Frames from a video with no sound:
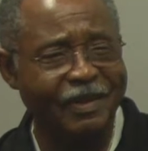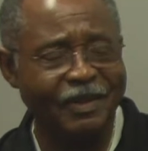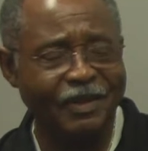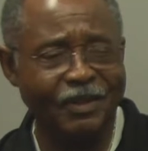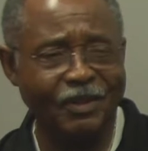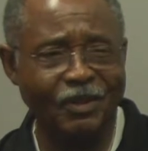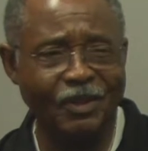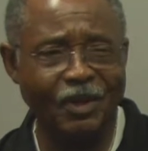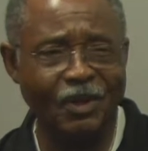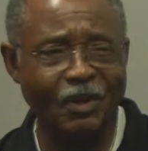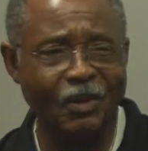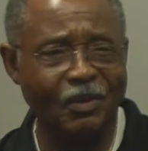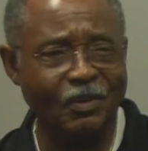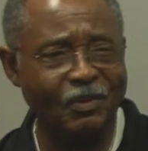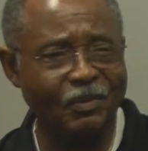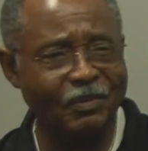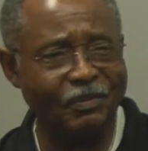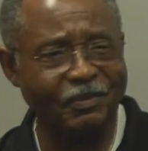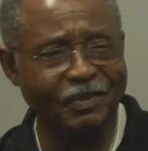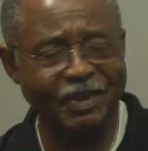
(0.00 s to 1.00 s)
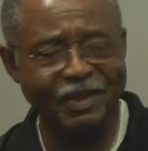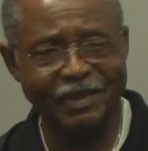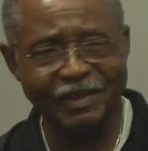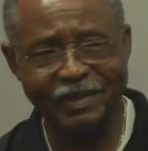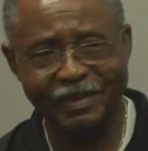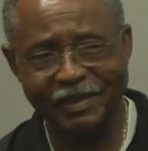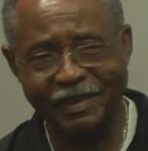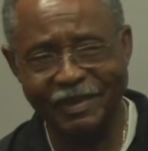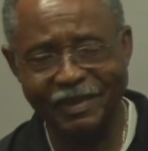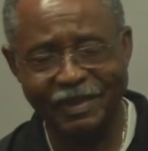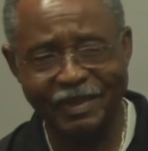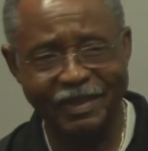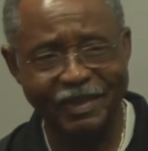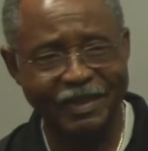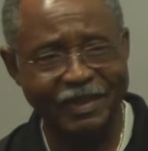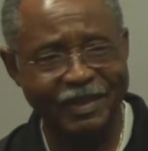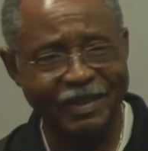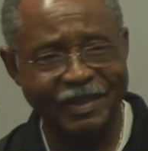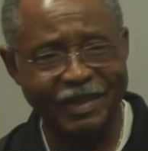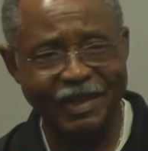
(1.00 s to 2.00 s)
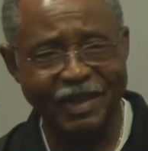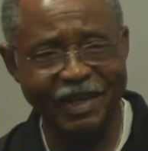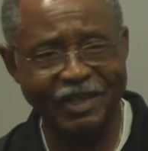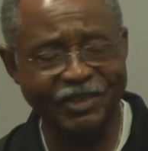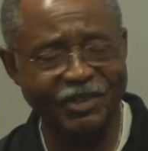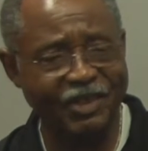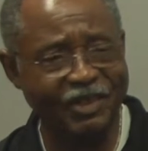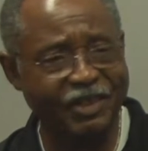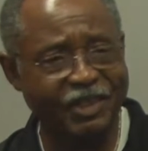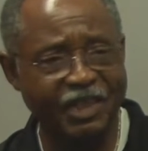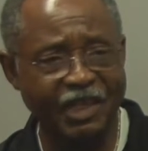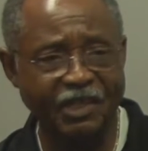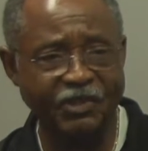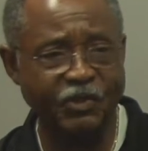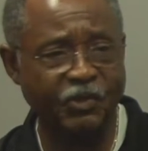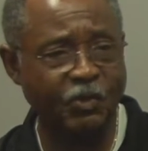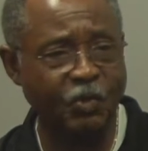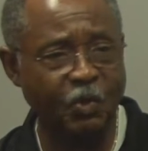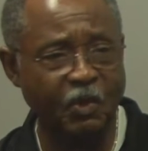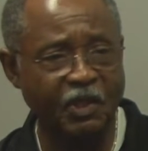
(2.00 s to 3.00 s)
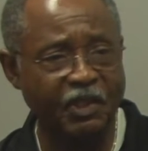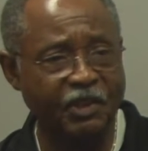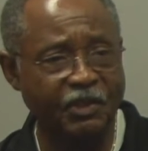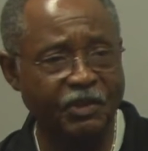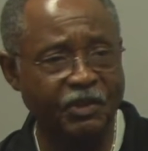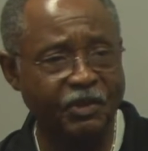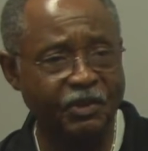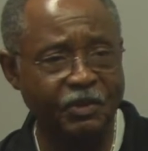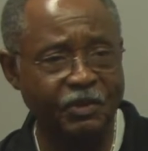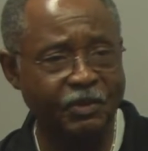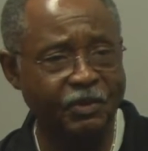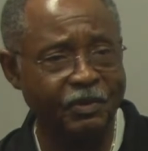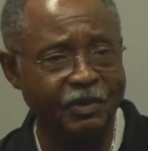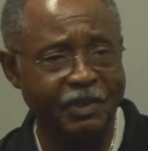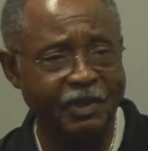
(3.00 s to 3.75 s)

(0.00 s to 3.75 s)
You know, that's a catch-22.